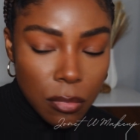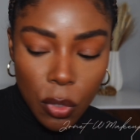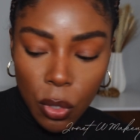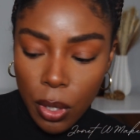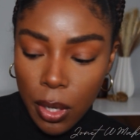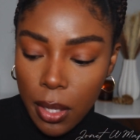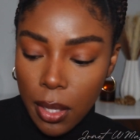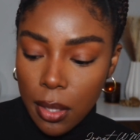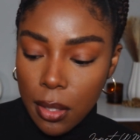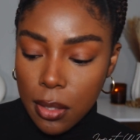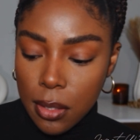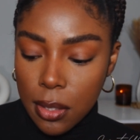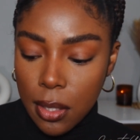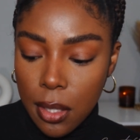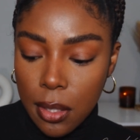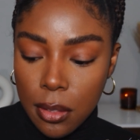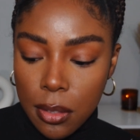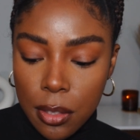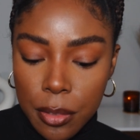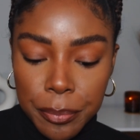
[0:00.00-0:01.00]
Okay, that looks
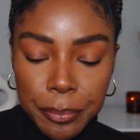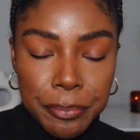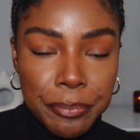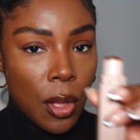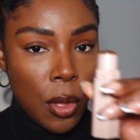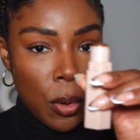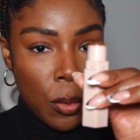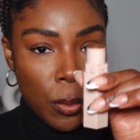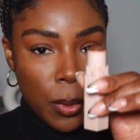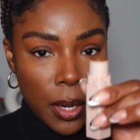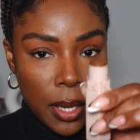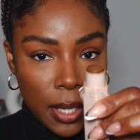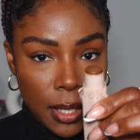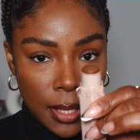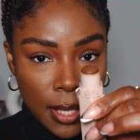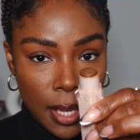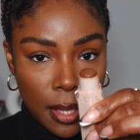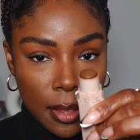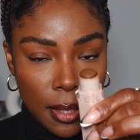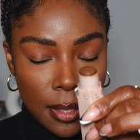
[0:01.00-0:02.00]
nice. We're gonna
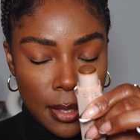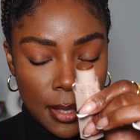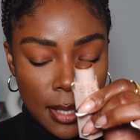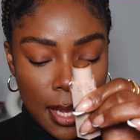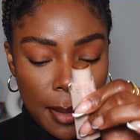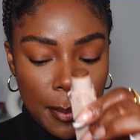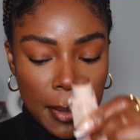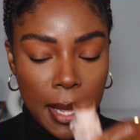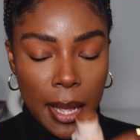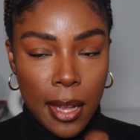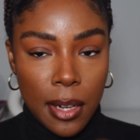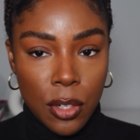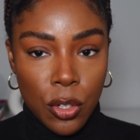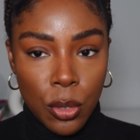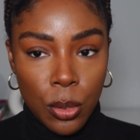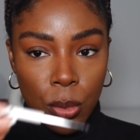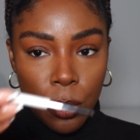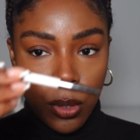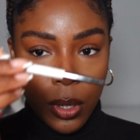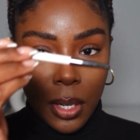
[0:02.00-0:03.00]
take the same
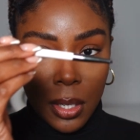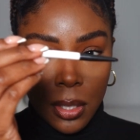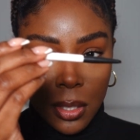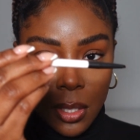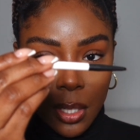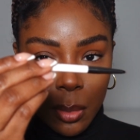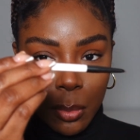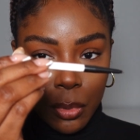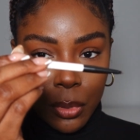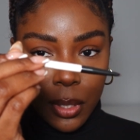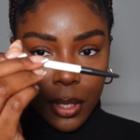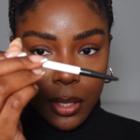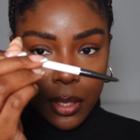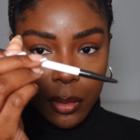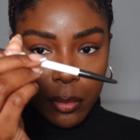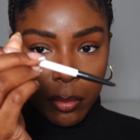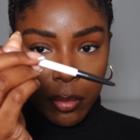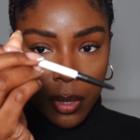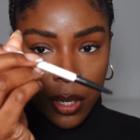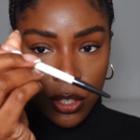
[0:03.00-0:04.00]
contour and a
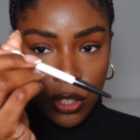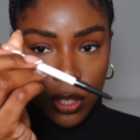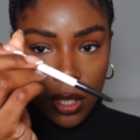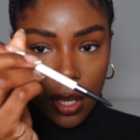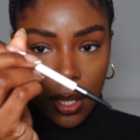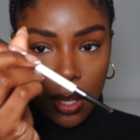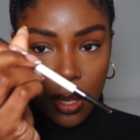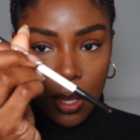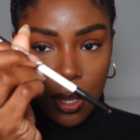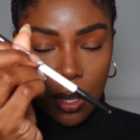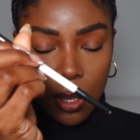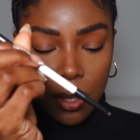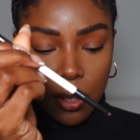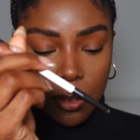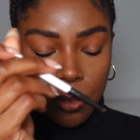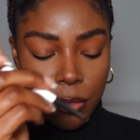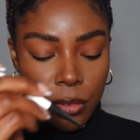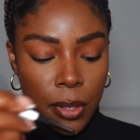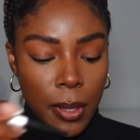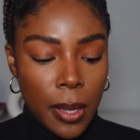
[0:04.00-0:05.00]
double-ended brush that I
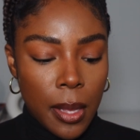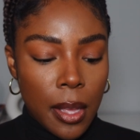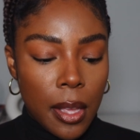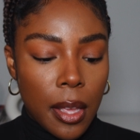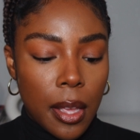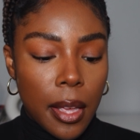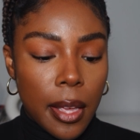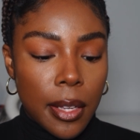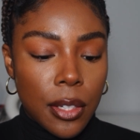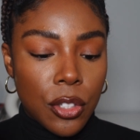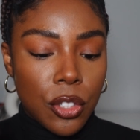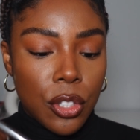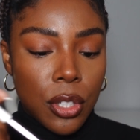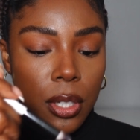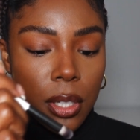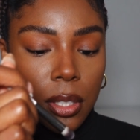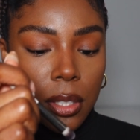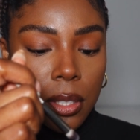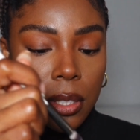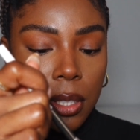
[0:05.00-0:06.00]
love and
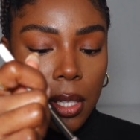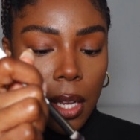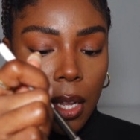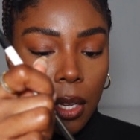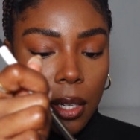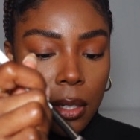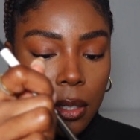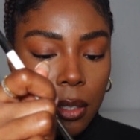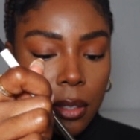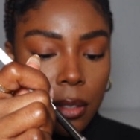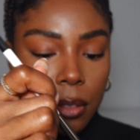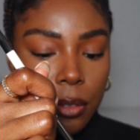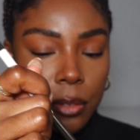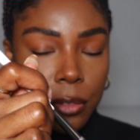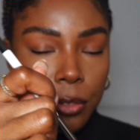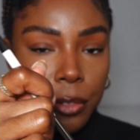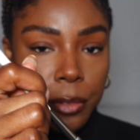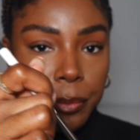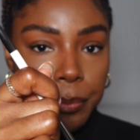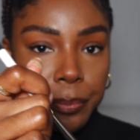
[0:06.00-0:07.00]
just kind
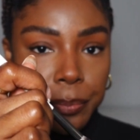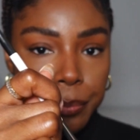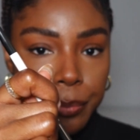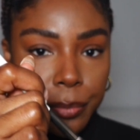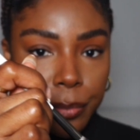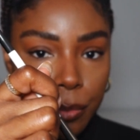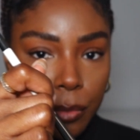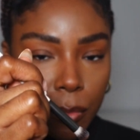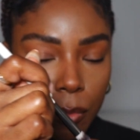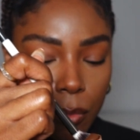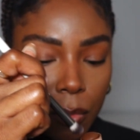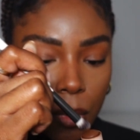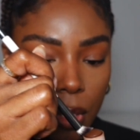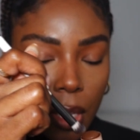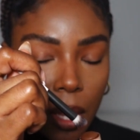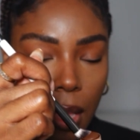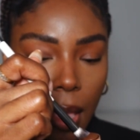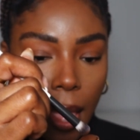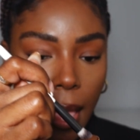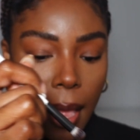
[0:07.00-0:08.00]
of
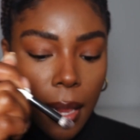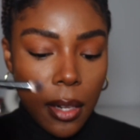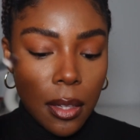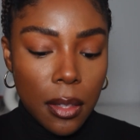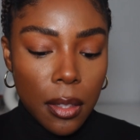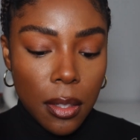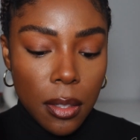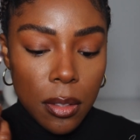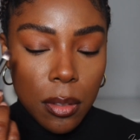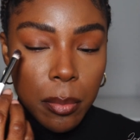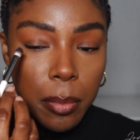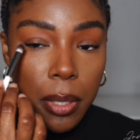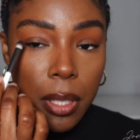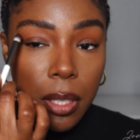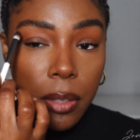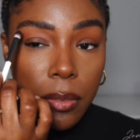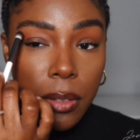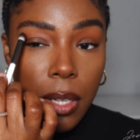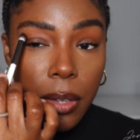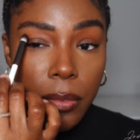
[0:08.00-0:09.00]
add a little bit
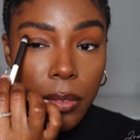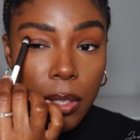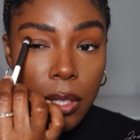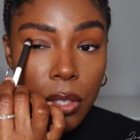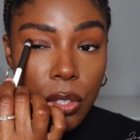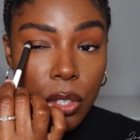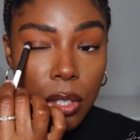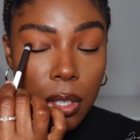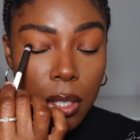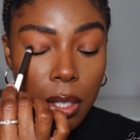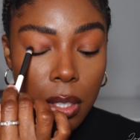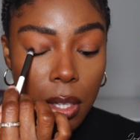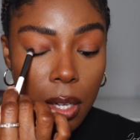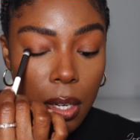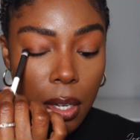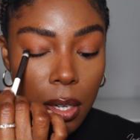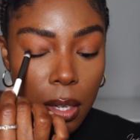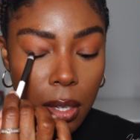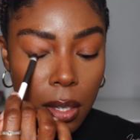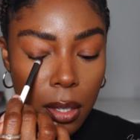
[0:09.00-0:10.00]
of definition in the
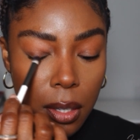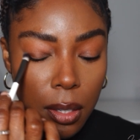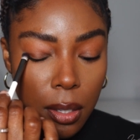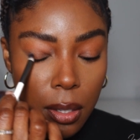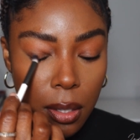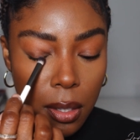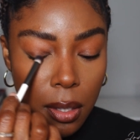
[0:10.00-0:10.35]
eye,